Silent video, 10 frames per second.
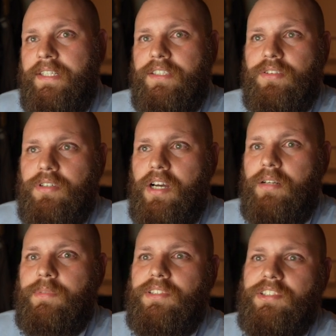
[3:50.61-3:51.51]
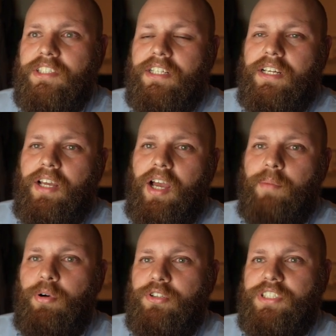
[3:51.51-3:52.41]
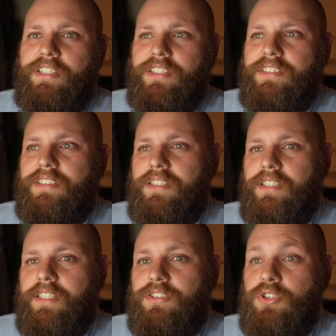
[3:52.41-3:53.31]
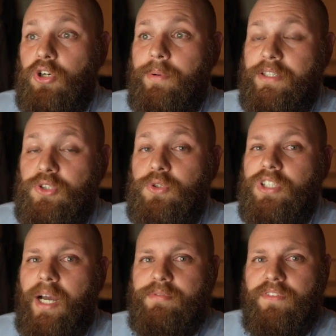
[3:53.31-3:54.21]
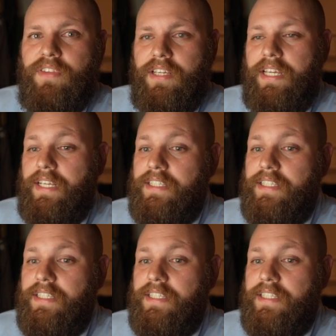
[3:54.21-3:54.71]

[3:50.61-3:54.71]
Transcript: So Kahneman's approach here is to talk about two types of thinking,